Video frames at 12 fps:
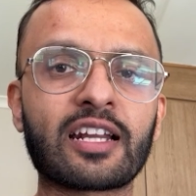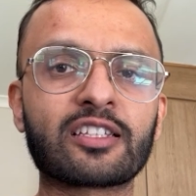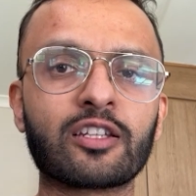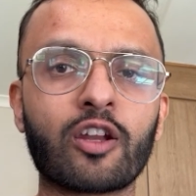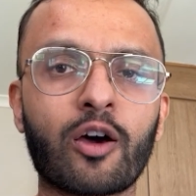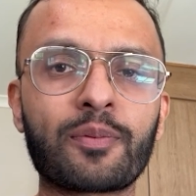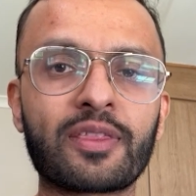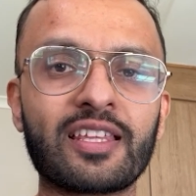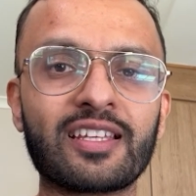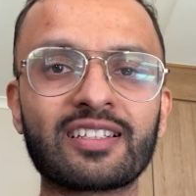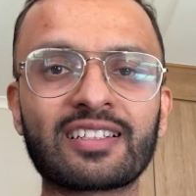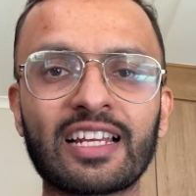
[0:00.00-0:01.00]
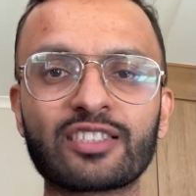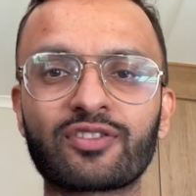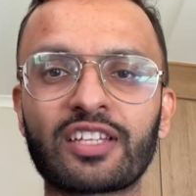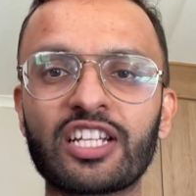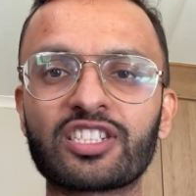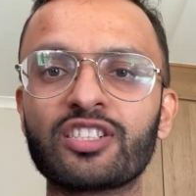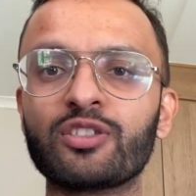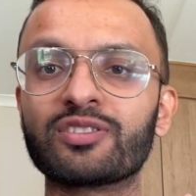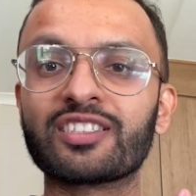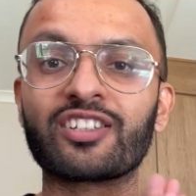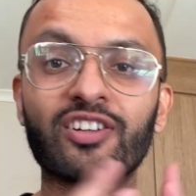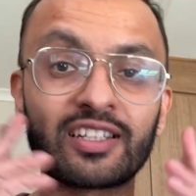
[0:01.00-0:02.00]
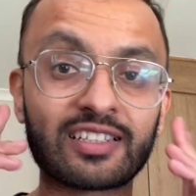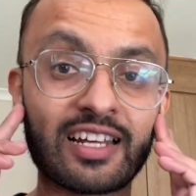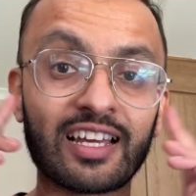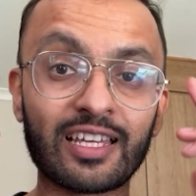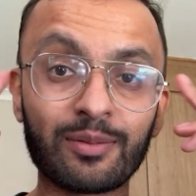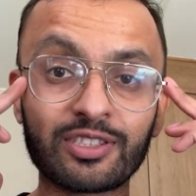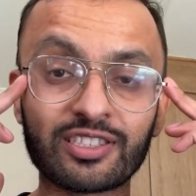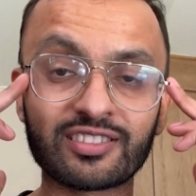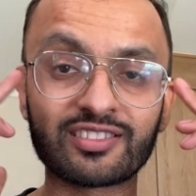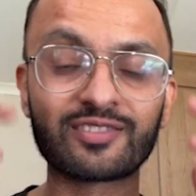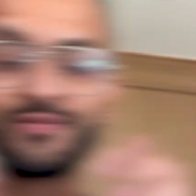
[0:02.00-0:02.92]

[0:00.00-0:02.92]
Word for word: retinopathy classification using retina images.